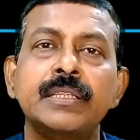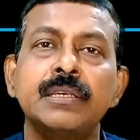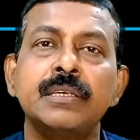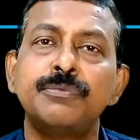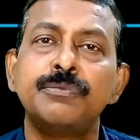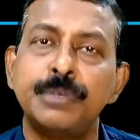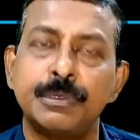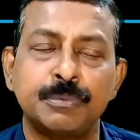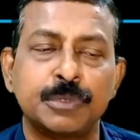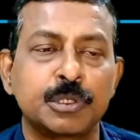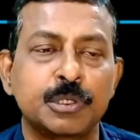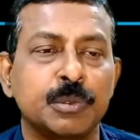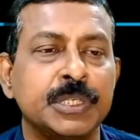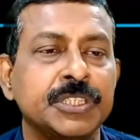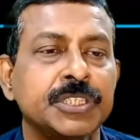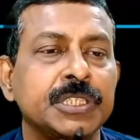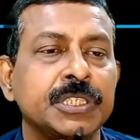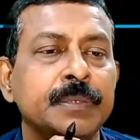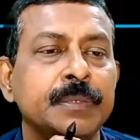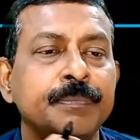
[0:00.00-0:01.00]
fifth
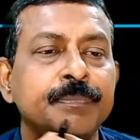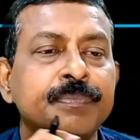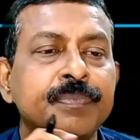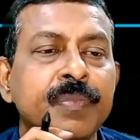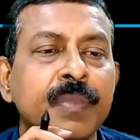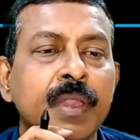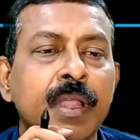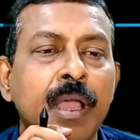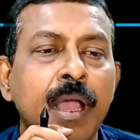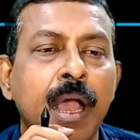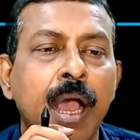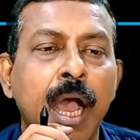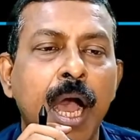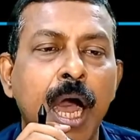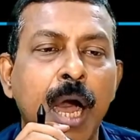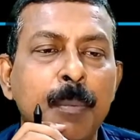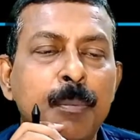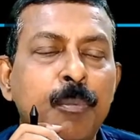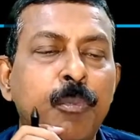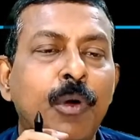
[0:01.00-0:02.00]
question. A
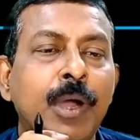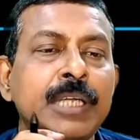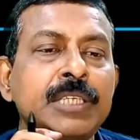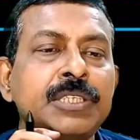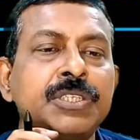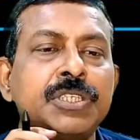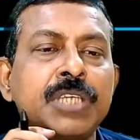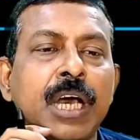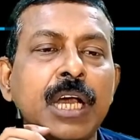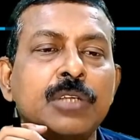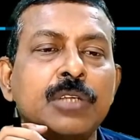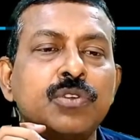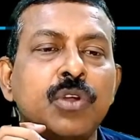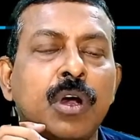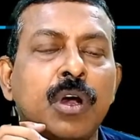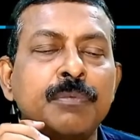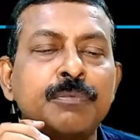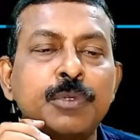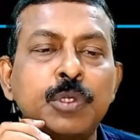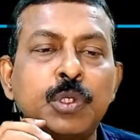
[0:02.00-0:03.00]
point charge
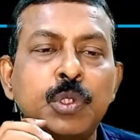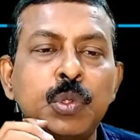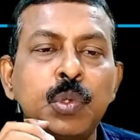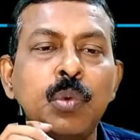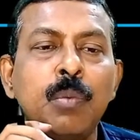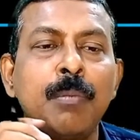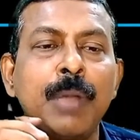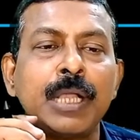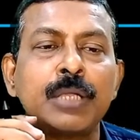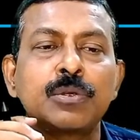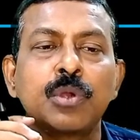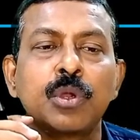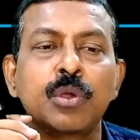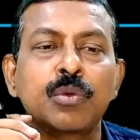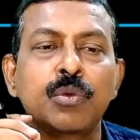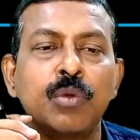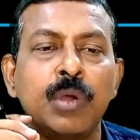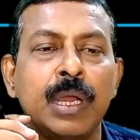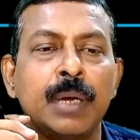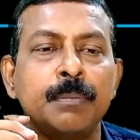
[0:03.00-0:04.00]
of 2
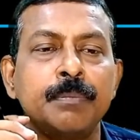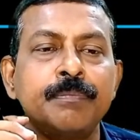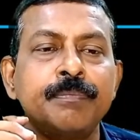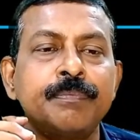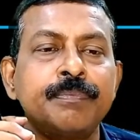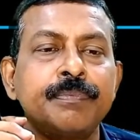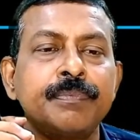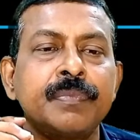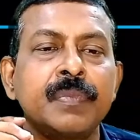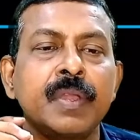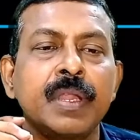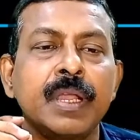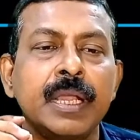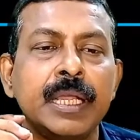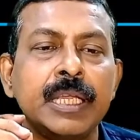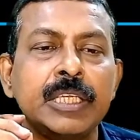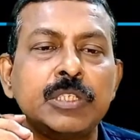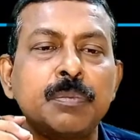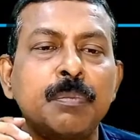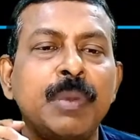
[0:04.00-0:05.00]
microcoulomb
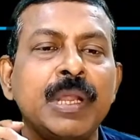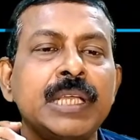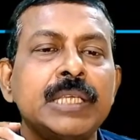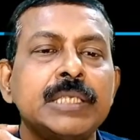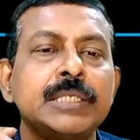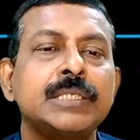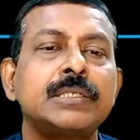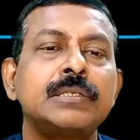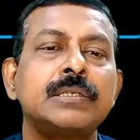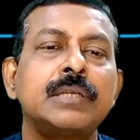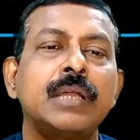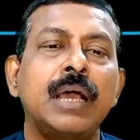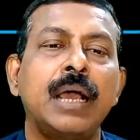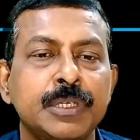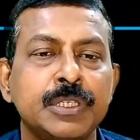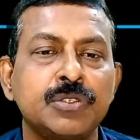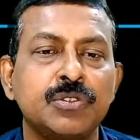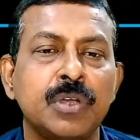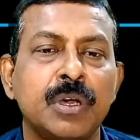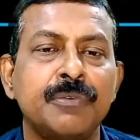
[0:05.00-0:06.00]
is placed
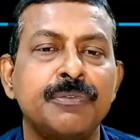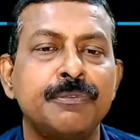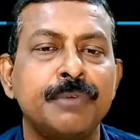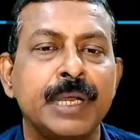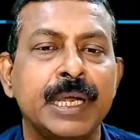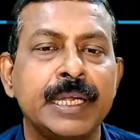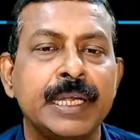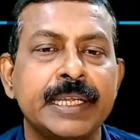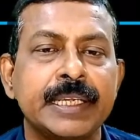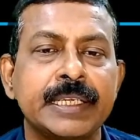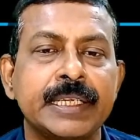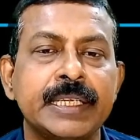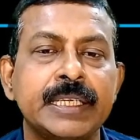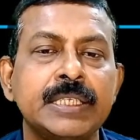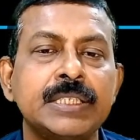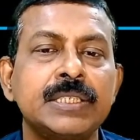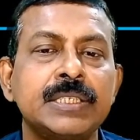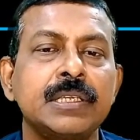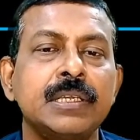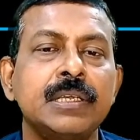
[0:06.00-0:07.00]
at of Faraday cage
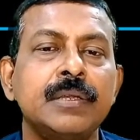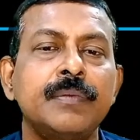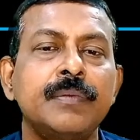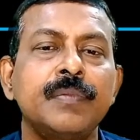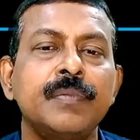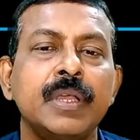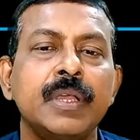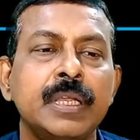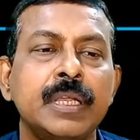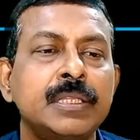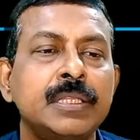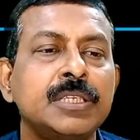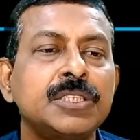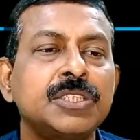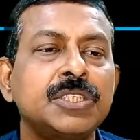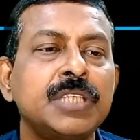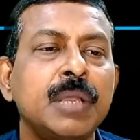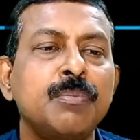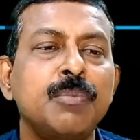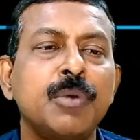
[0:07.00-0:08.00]
in the
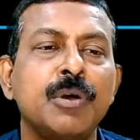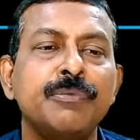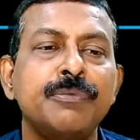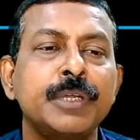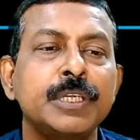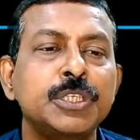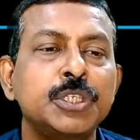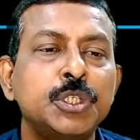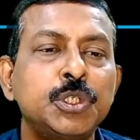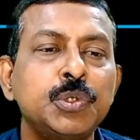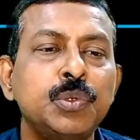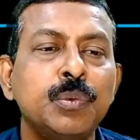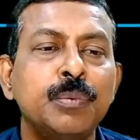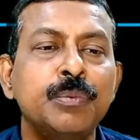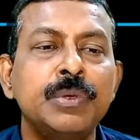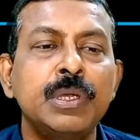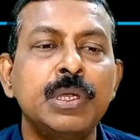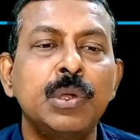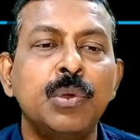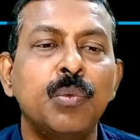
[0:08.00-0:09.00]
shape of a cube
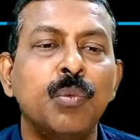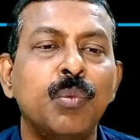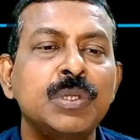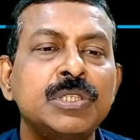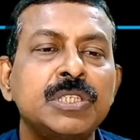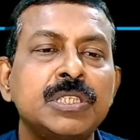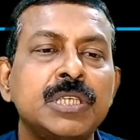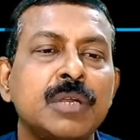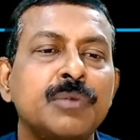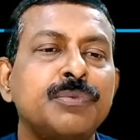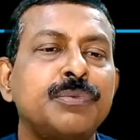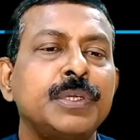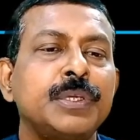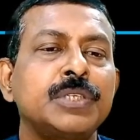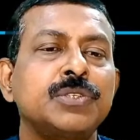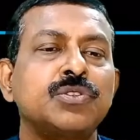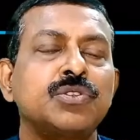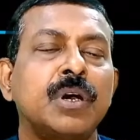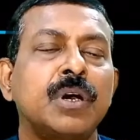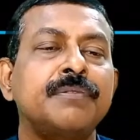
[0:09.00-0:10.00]
with surface
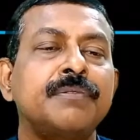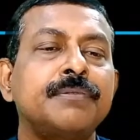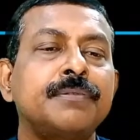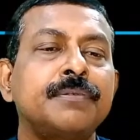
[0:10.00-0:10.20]
of